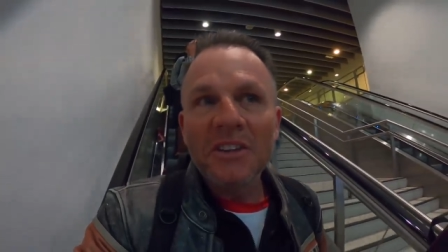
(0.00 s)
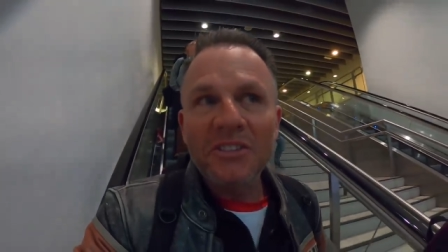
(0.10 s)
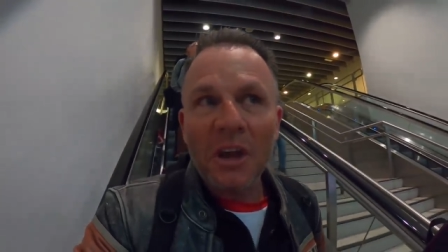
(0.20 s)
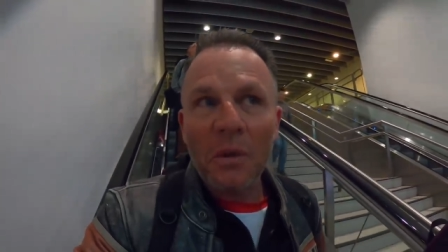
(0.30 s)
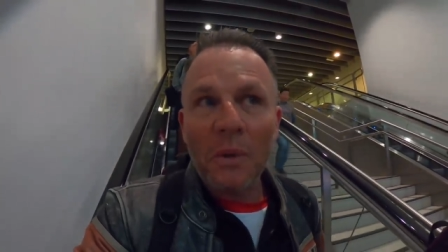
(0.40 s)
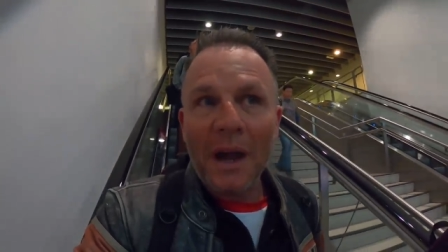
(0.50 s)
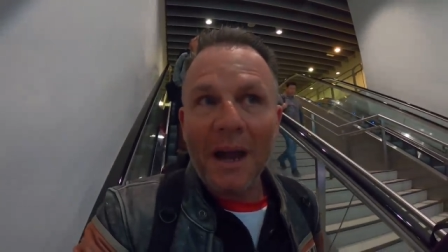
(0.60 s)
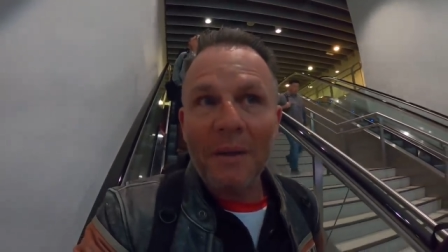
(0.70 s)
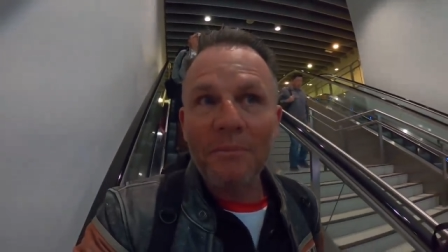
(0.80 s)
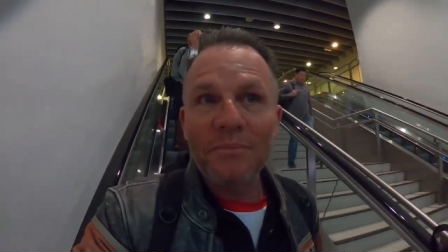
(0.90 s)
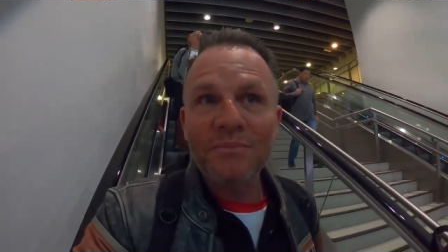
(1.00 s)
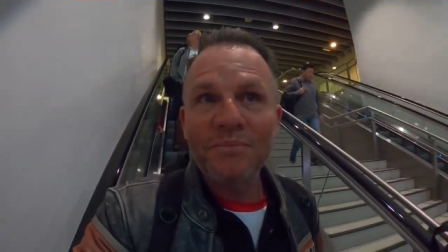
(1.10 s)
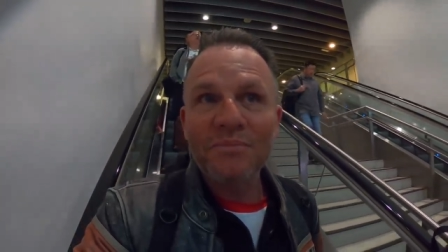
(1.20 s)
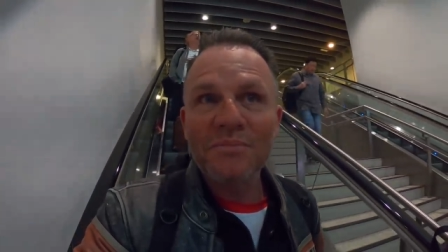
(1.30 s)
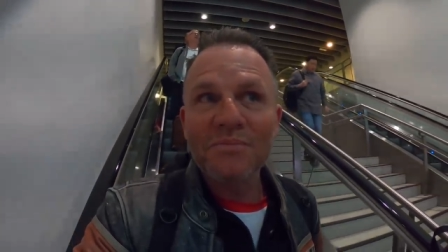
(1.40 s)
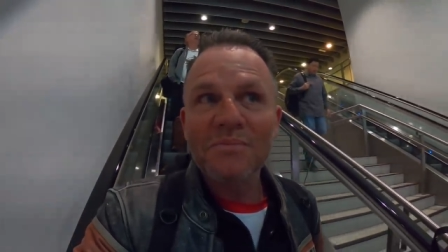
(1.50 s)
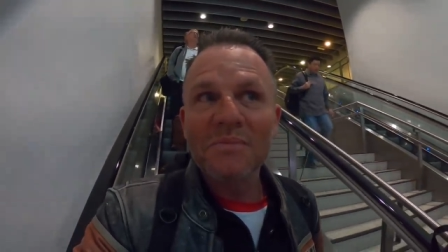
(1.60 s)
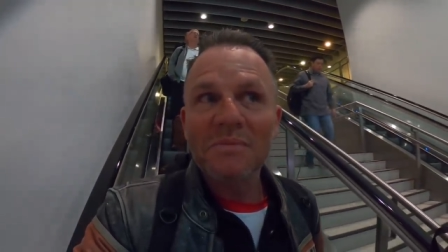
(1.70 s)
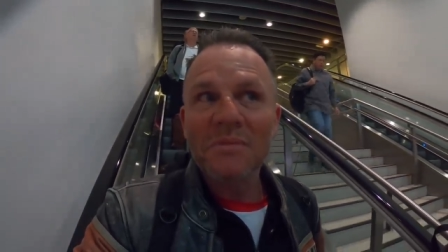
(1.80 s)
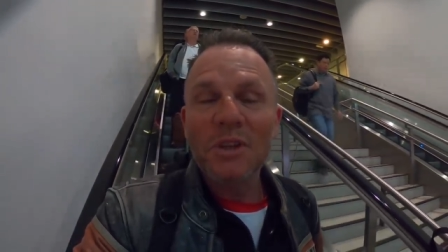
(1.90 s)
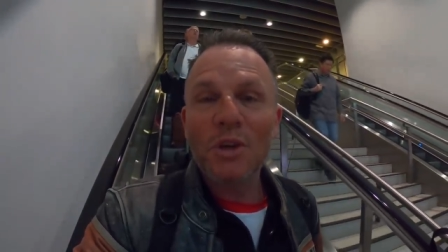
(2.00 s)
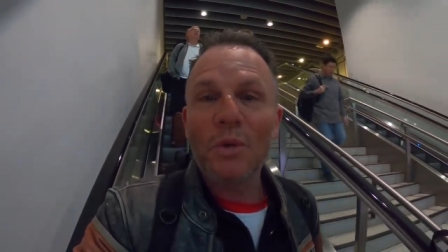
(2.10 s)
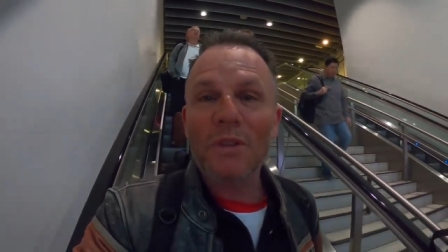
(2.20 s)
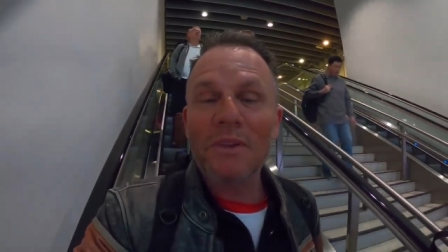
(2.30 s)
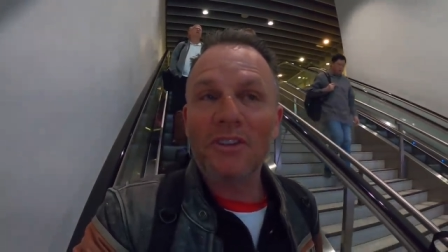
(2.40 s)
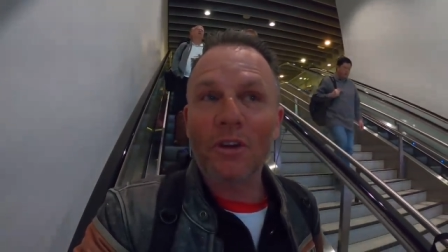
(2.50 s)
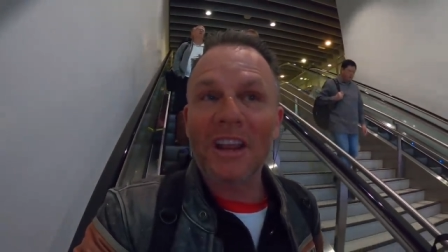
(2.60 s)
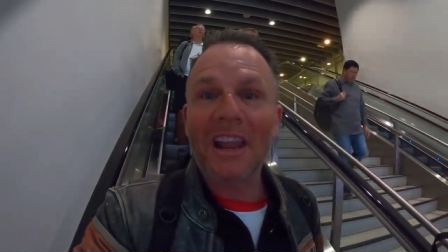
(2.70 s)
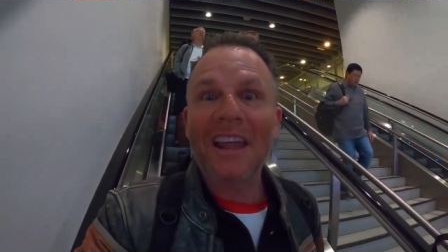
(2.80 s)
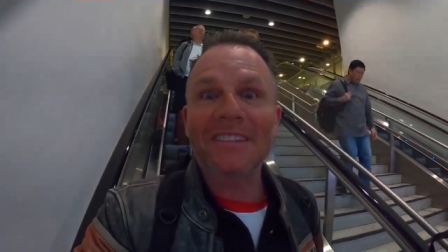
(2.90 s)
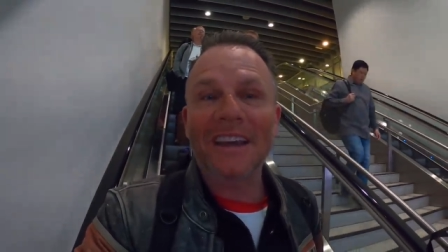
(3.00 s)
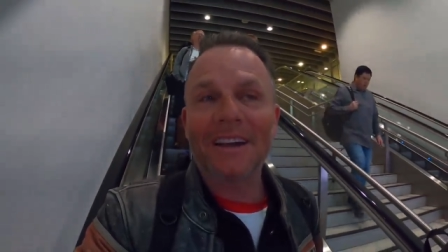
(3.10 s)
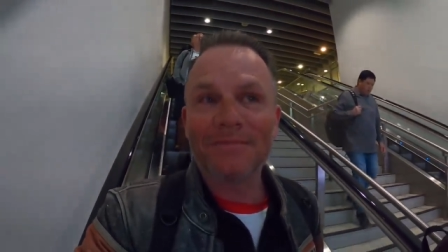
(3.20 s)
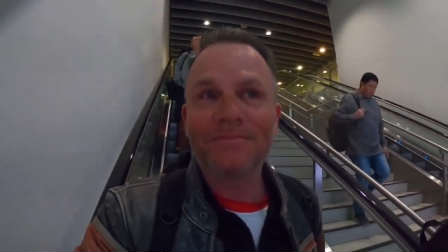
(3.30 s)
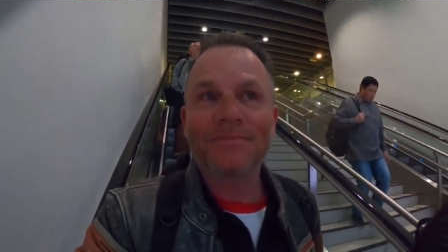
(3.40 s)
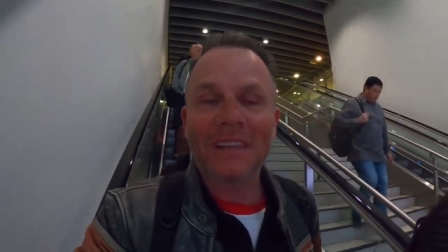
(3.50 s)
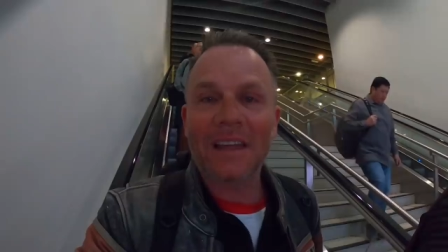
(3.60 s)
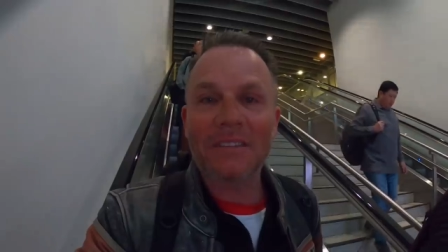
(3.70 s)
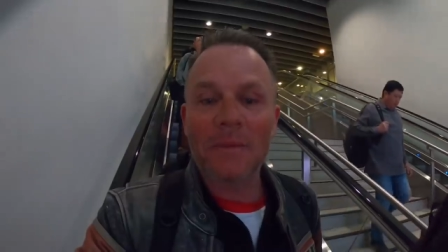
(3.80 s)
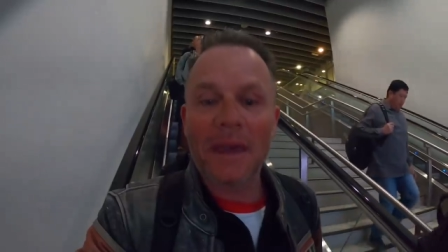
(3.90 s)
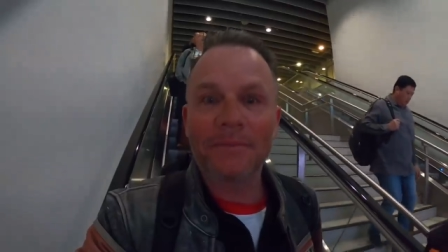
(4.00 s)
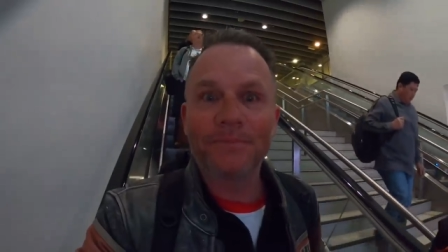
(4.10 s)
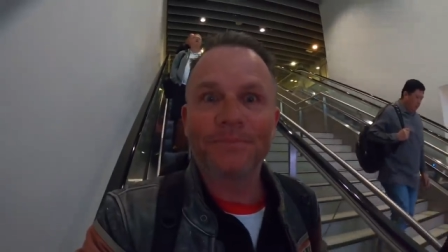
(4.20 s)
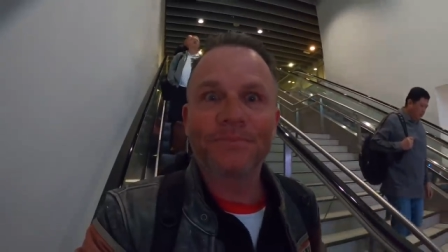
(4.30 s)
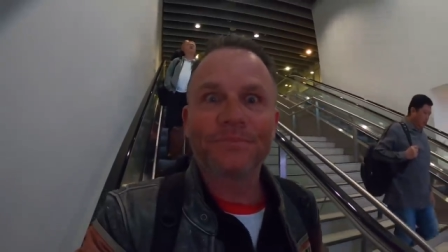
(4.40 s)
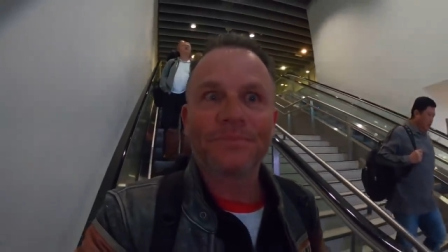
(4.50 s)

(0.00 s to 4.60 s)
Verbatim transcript: So um, you're with me, Johnny, in Alaska. Love you, man.